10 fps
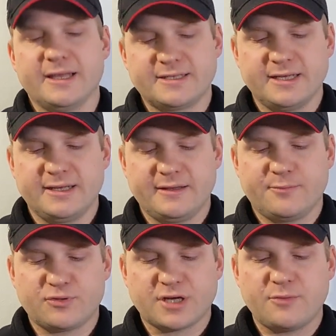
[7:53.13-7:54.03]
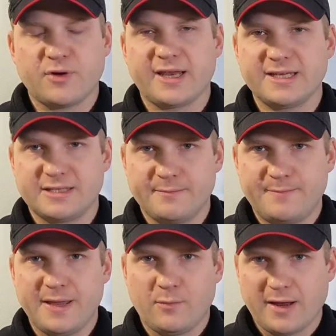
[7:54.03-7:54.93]
so the tone break is the
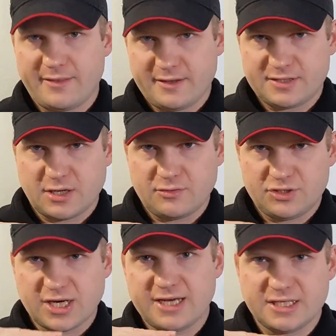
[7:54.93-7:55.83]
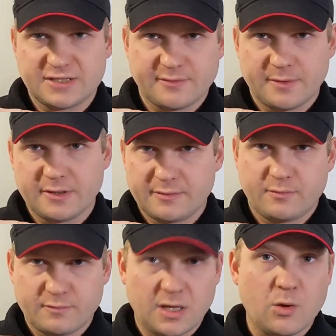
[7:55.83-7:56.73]
bit where the tone changes from a
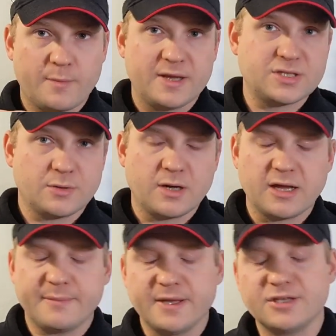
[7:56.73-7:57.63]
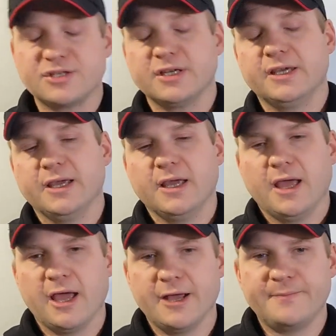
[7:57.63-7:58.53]
lower pitch to a higher pitch,
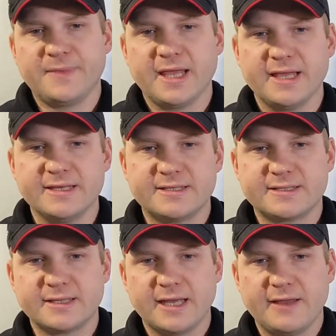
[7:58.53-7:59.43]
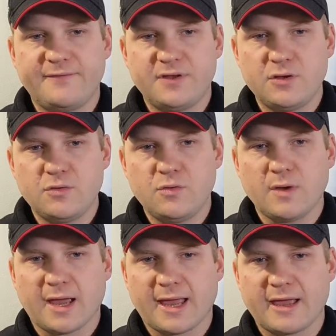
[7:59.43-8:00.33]
is if
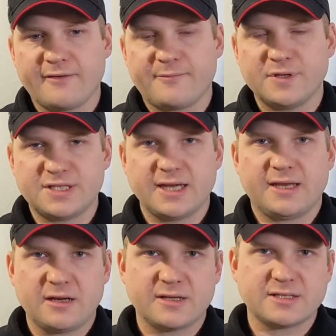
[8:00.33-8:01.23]
you have particular